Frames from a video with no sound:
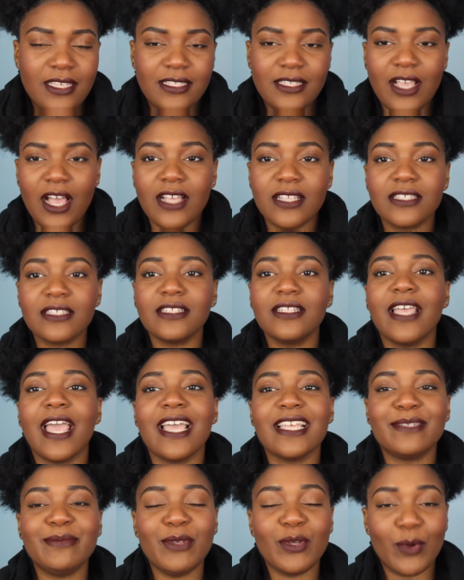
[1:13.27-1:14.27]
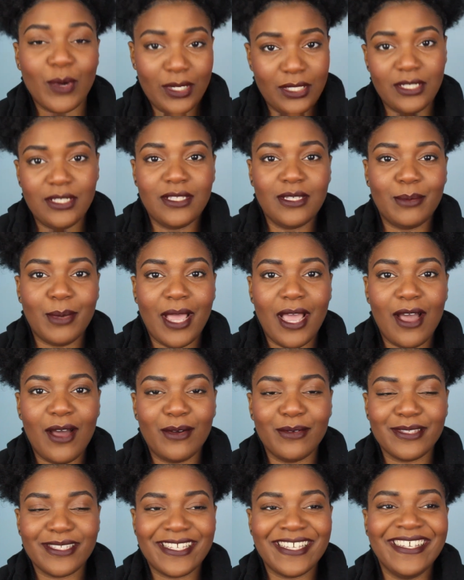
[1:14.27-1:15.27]
is constantly asking me questions
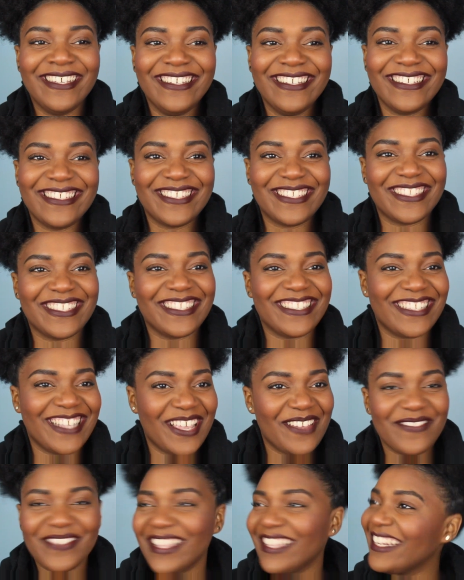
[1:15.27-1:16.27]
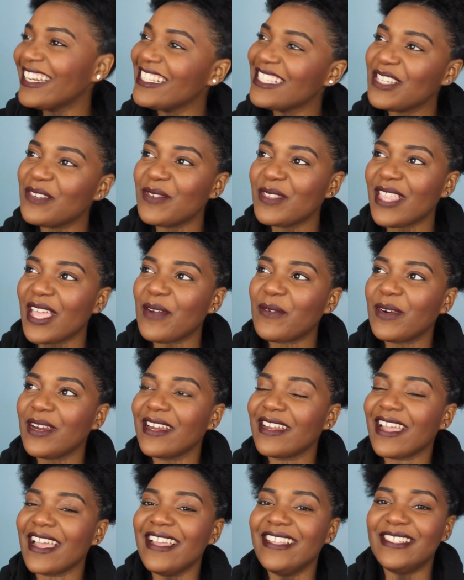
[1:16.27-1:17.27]
about. It's the same thing that I did with at
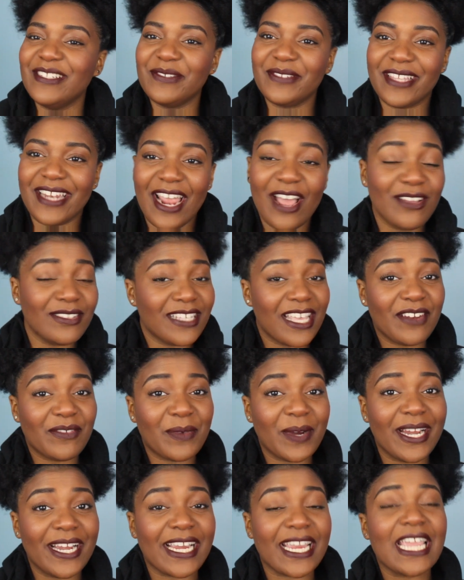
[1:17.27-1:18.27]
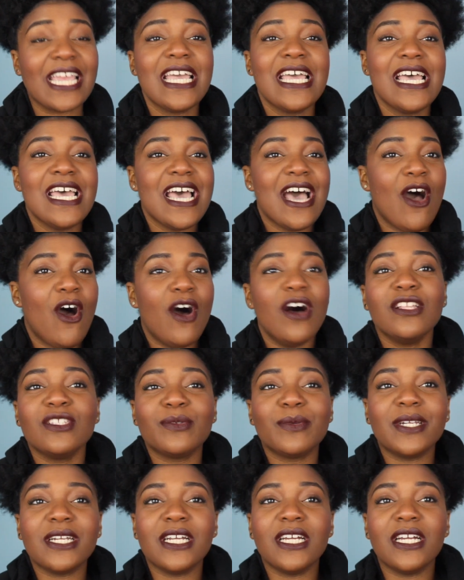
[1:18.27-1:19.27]
work, I did with it outside of work,
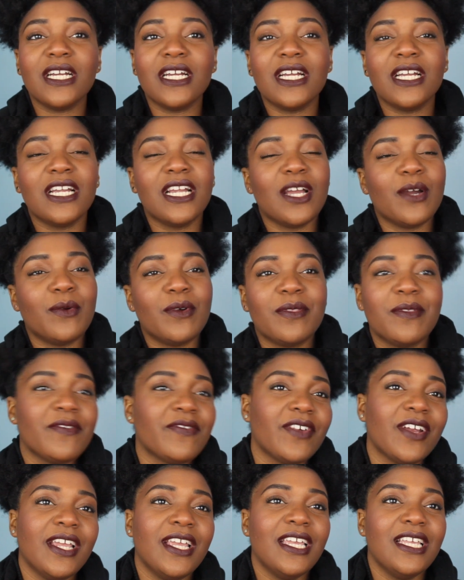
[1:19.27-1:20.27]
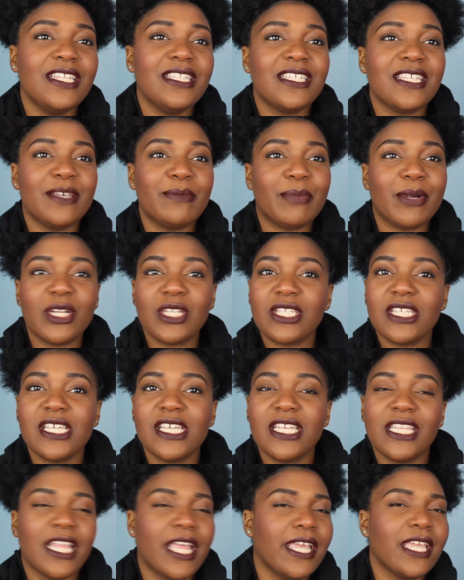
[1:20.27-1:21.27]
on Twitter, with my friends, in
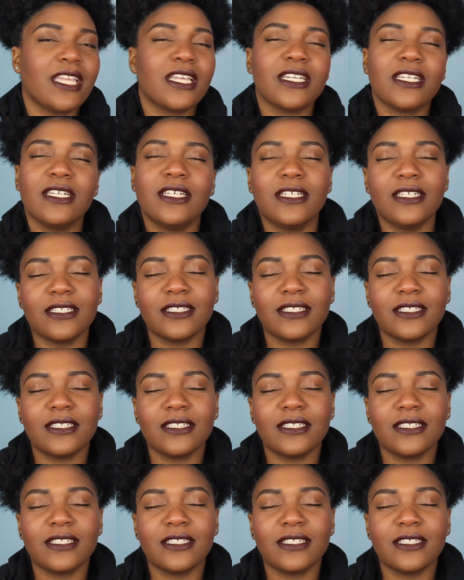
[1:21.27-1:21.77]
person, like.